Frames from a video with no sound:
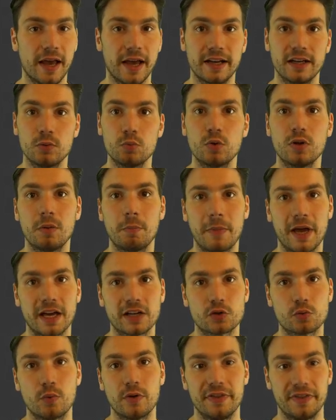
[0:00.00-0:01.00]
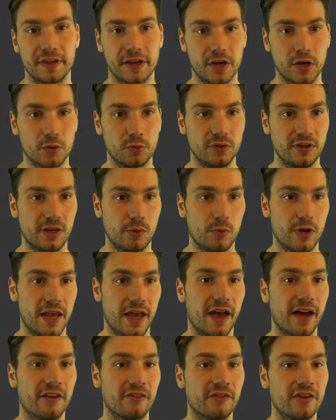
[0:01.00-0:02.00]
and it will match with the code that we
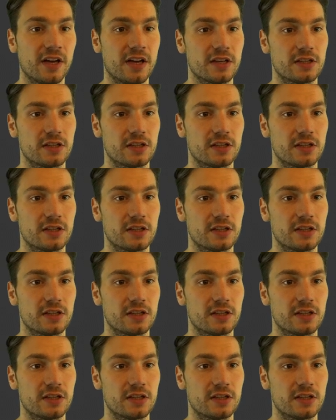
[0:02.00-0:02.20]
have.